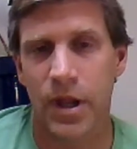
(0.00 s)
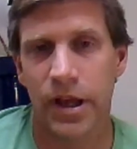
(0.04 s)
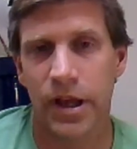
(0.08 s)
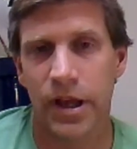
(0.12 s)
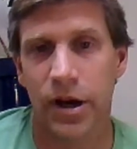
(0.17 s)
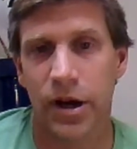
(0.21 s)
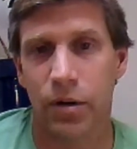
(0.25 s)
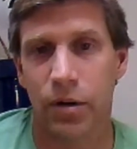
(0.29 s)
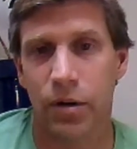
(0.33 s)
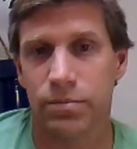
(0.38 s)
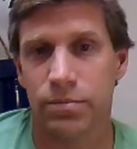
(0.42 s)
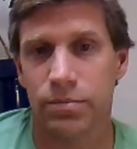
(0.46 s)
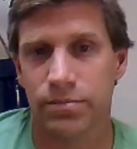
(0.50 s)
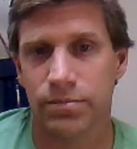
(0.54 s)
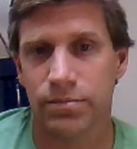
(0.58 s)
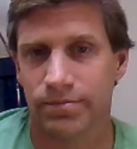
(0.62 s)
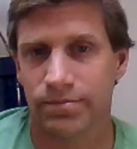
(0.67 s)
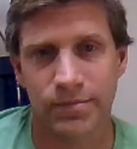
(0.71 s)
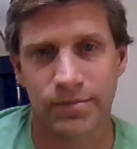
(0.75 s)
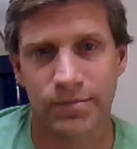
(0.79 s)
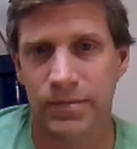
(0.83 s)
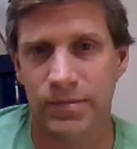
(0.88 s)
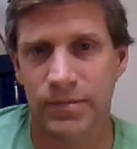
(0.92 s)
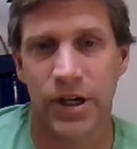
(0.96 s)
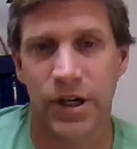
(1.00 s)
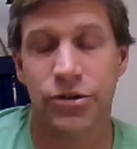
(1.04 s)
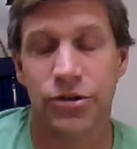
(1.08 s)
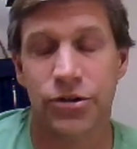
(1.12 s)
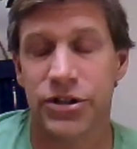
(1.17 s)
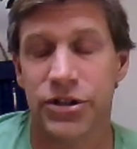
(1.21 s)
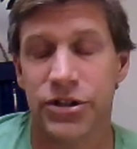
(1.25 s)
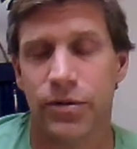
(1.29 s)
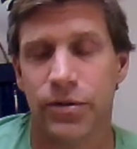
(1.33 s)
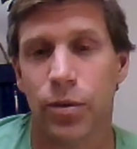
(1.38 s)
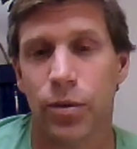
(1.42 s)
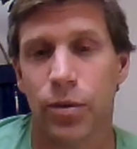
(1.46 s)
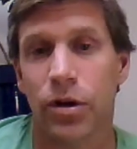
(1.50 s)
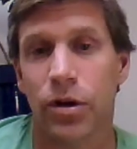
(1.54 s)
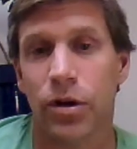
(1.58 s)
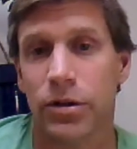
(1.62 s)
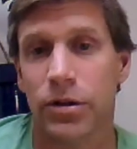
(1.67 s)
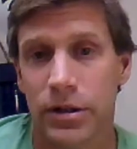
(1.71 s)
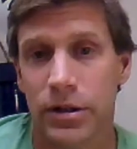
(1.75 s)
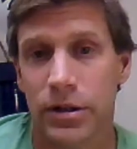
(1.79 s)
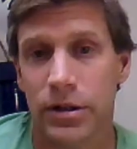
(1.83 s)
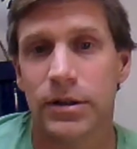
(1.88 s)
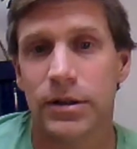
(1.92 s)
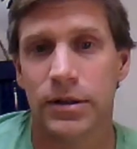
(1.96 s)
you know, countries of the
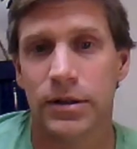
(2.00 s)
world.